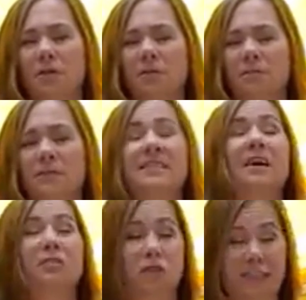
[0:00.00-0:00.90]

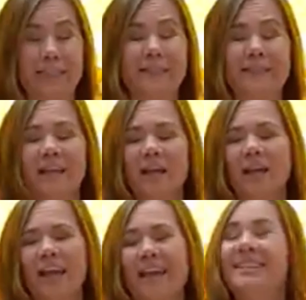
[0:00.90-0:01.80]
subtleties
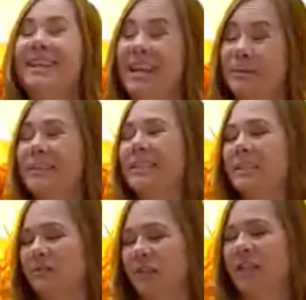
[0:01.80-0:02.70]
and named
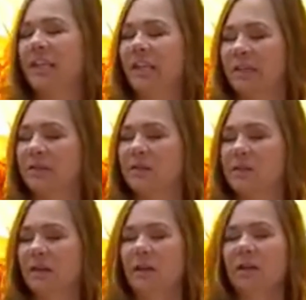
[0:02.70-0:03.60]
different things.